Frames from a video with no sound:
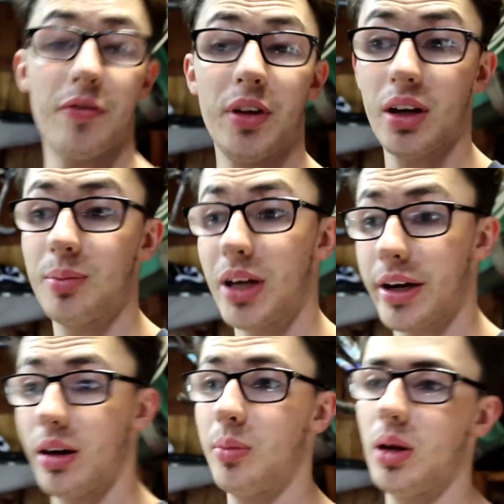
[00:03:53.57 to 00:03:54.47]
I feel like I'm
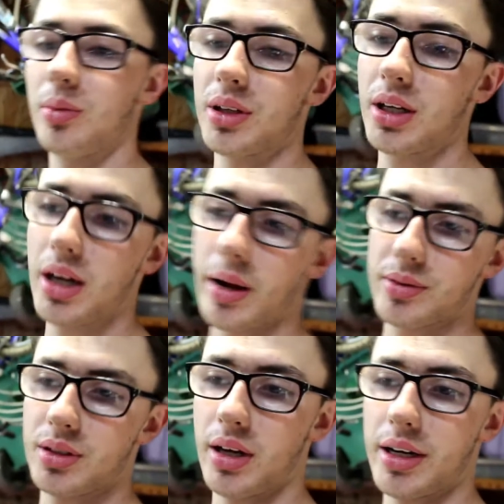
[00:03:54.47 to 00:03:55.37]
not going to be able to get it
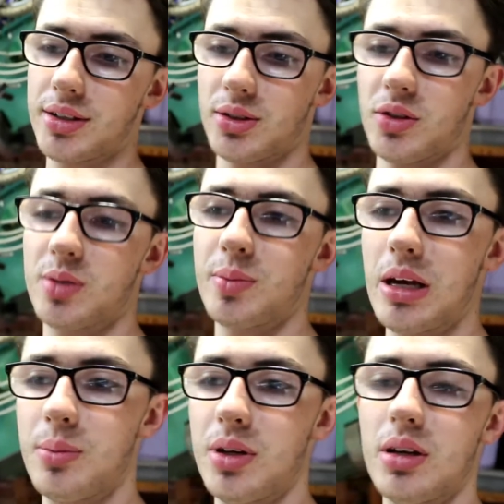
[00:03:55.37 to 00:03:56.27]
out tonight, so this
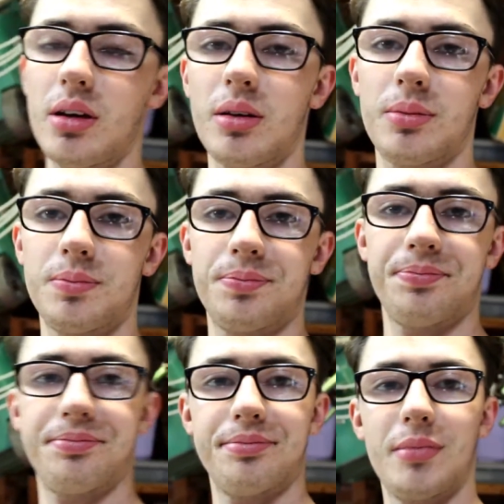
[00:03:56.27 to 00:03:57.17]
may be
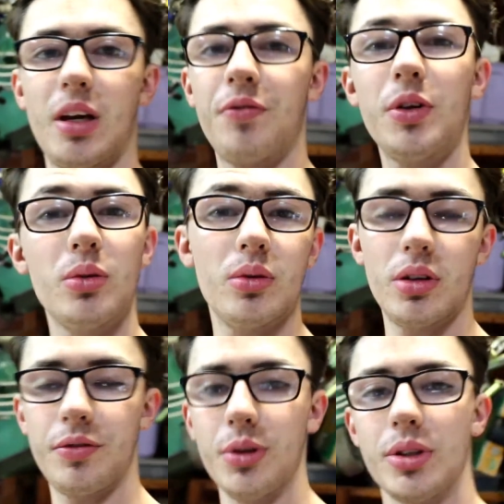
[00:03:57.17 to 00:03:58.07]
a
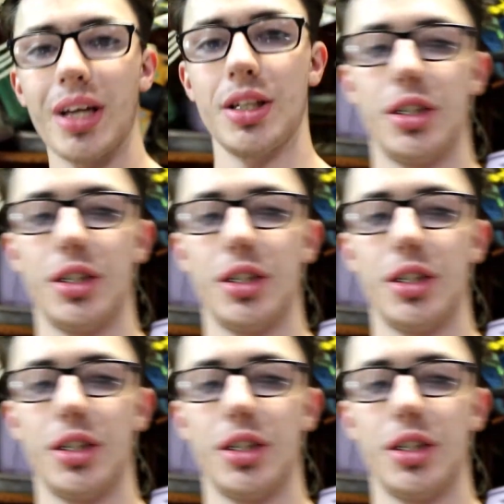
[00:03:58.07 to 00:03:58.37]
few days